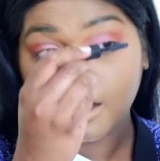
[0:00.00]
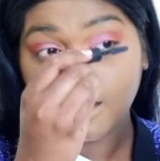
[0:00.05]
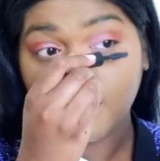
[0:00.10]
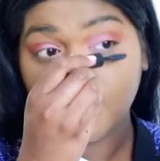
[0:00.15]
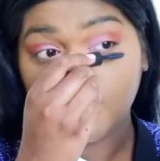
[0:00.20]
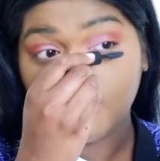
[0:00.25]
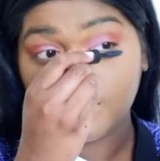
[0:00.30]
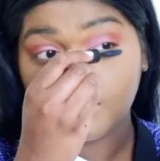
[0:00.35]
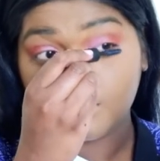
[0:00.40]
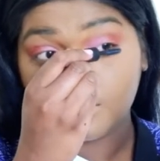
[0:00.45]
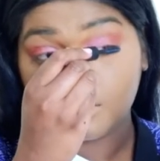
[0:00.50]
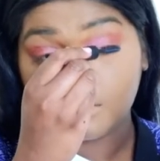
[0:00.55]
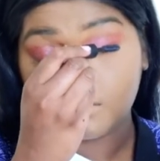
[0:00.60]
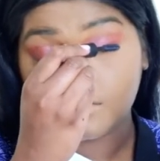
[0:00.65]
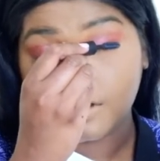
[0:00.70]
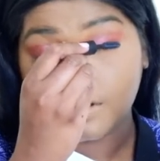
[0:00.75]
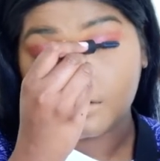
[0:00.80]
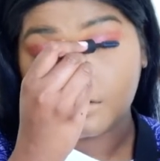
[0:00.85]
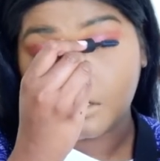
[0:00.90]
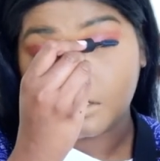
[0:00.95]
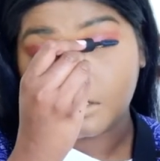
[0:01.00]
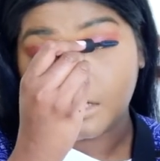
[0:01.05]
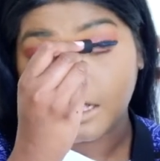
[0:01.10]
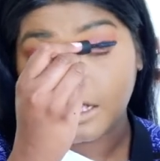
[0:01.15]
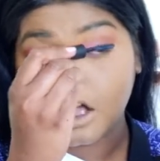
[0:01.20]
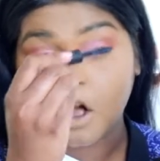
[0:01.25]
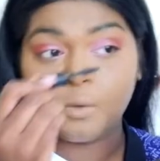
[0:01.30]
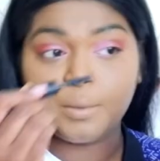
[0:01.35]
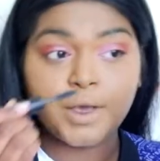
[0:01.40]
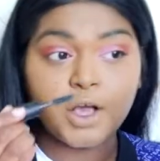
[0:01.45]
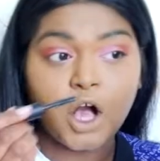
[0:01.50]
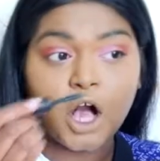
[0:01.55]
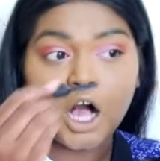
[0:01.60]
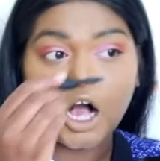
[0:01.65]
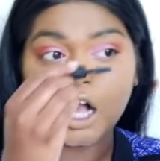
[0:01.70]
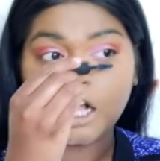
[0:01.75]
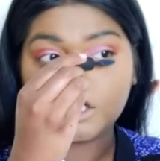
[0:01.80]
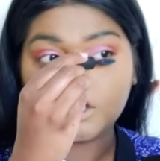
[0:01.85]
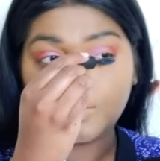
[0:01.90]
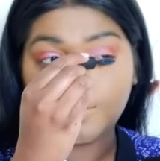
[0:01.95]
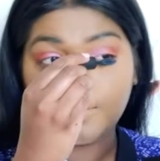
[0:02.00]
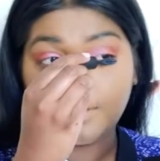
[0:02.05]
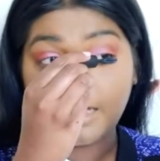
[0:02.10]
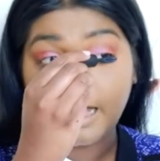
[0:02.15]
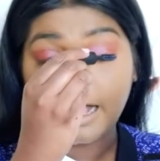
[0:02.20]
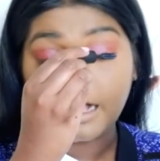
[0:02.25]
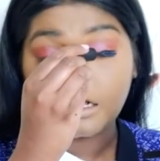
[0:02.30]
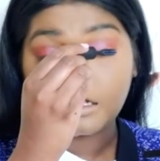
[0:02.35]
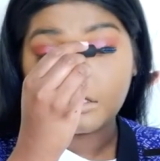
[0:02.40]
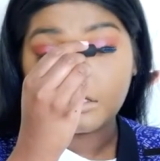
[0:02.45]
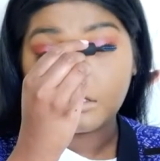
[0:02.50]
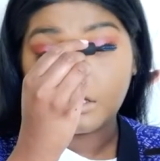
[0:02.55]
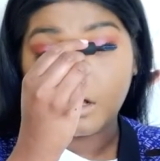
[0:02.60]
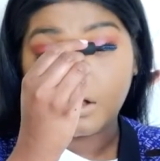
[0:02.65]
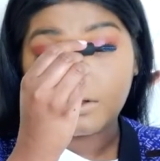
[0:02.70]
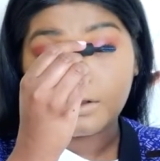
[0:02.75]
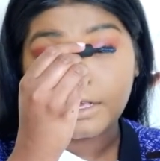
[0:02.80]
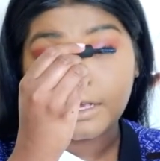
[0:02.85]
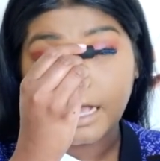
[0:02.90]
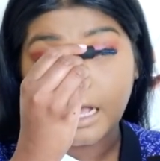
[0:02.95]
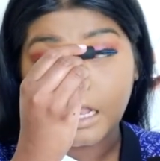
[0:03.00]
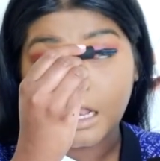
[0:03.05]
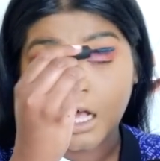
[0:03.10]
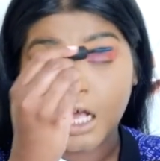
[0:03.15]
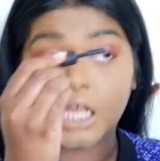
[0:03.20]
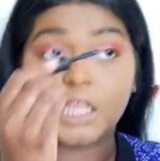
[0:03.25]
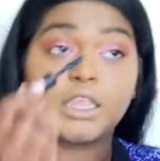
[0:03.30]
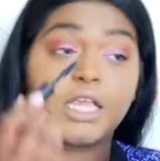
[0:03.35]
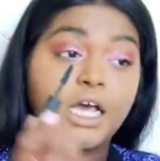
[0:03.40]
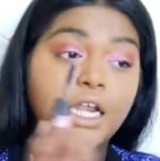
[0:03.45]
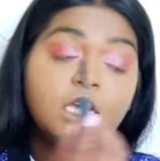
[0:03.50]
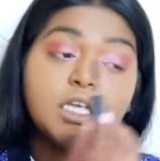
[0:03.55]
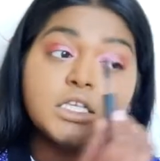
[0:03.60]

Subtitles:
I went through this phase, I was like, oh my gosh, black is the only color that